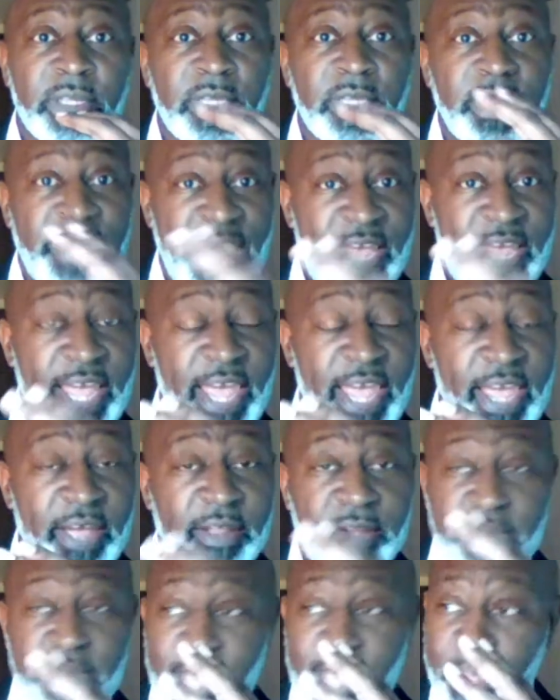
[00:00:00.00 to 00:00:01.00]
They had
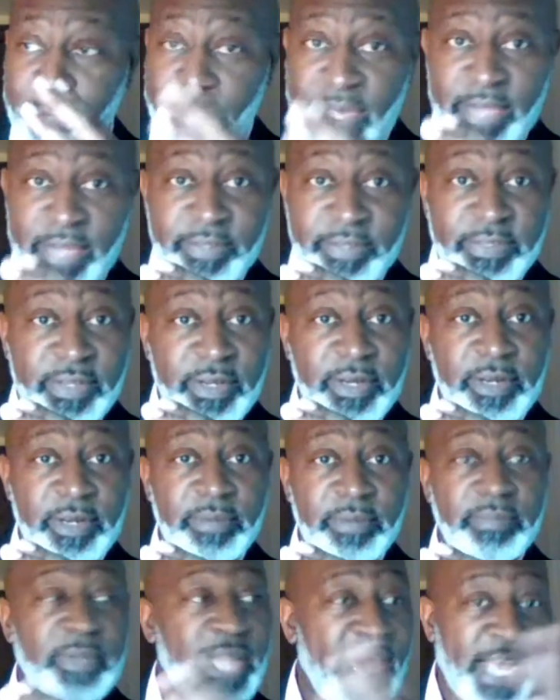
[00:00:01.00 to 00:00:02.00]
they messed up
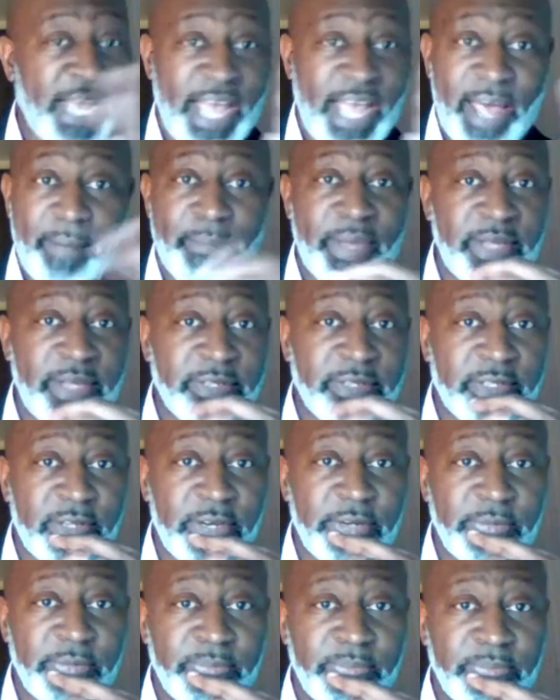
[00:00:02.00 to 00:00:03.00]
like I messed
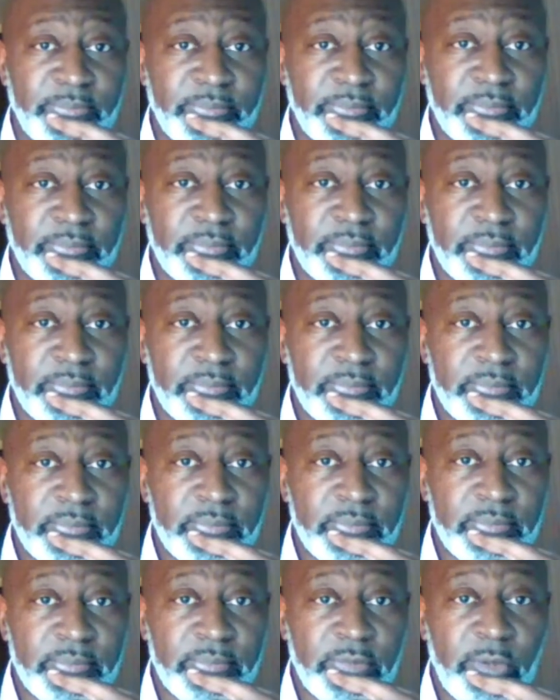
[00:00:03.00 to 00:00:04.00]
up.
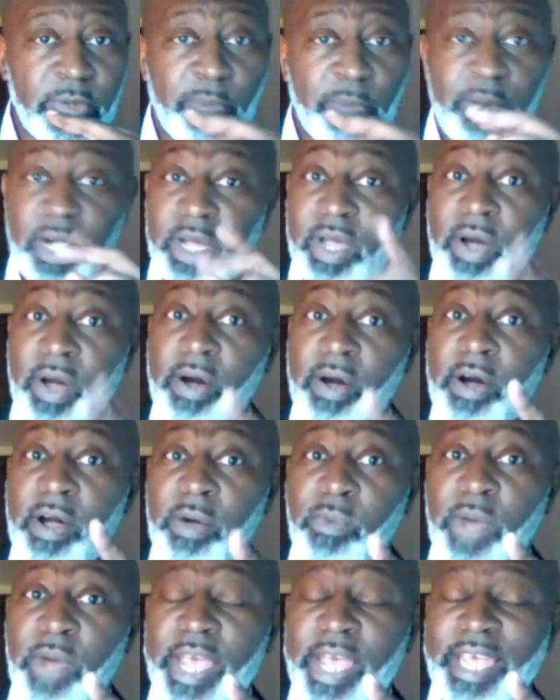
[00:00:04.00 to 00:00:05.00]
But God
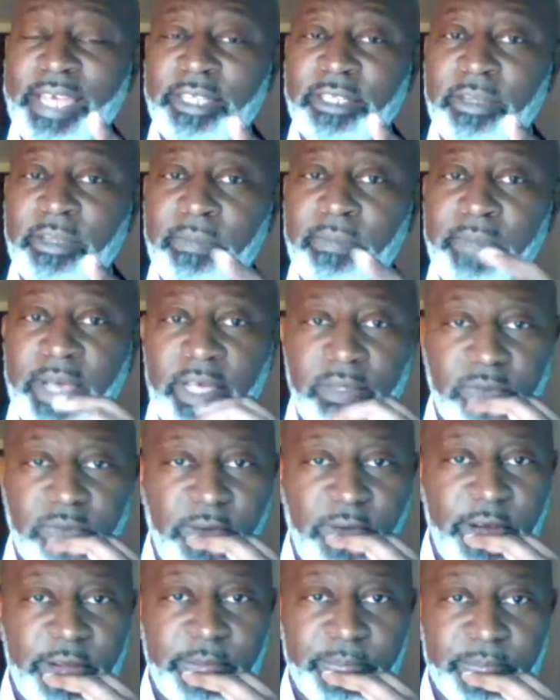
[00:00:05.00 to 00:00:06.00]
way is the best
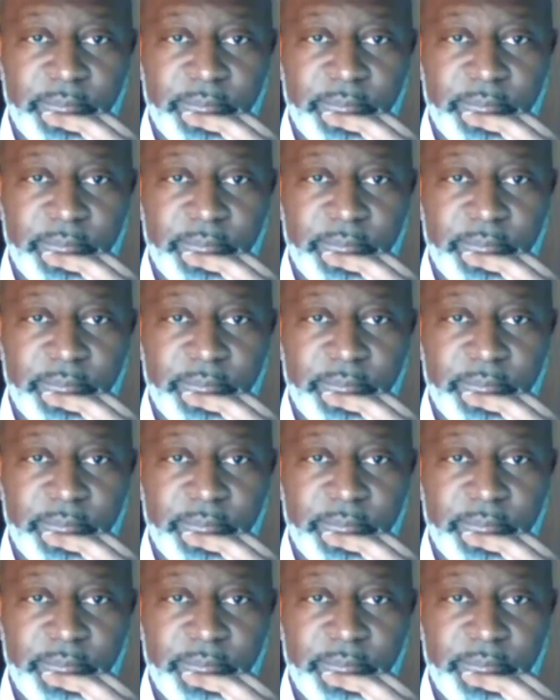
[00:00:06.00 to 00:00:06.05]
way.